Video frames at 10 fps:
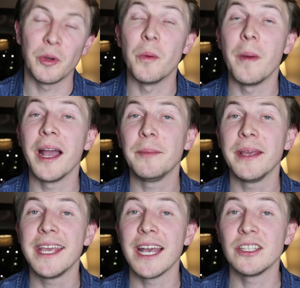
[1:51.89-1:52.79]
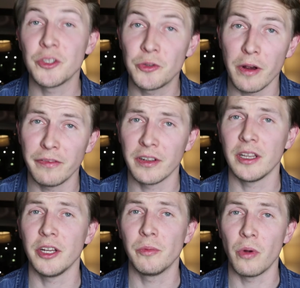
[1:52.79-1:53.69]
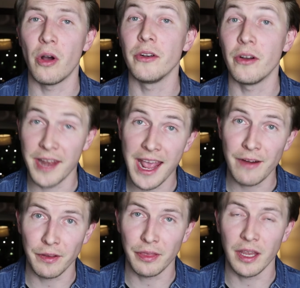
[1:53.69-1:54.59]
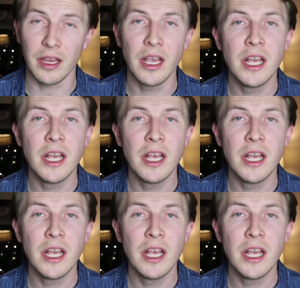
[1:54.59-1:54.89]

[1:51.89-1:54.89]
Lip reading: who might be catastrophically wrong on everything.